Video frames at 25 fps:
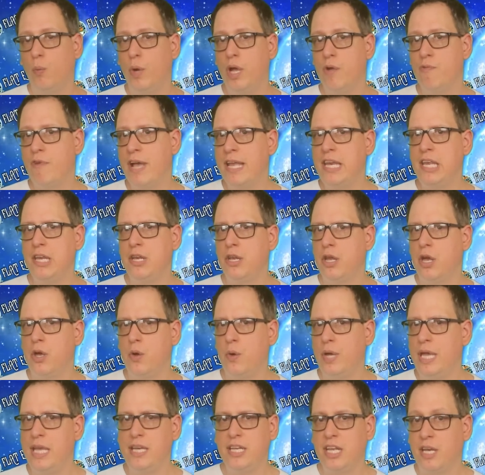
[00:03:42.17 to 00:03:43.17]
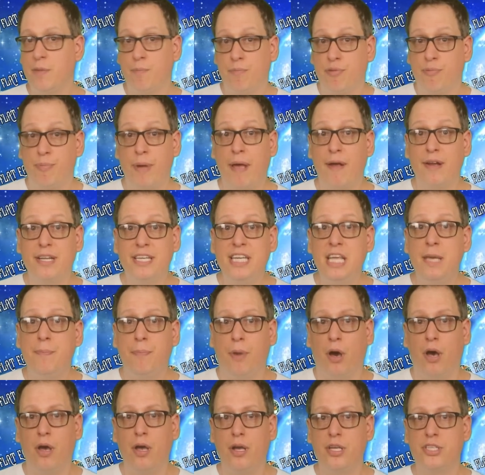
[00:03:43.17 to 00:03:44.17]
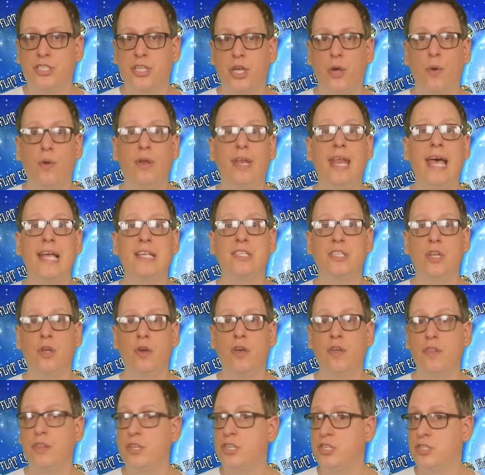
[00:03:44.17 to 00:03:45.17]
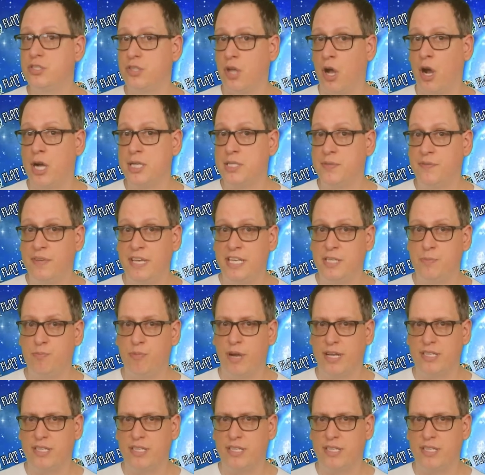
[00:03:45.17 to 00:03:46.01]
We already know he didn't prepare a debunk, so let's look at the start of his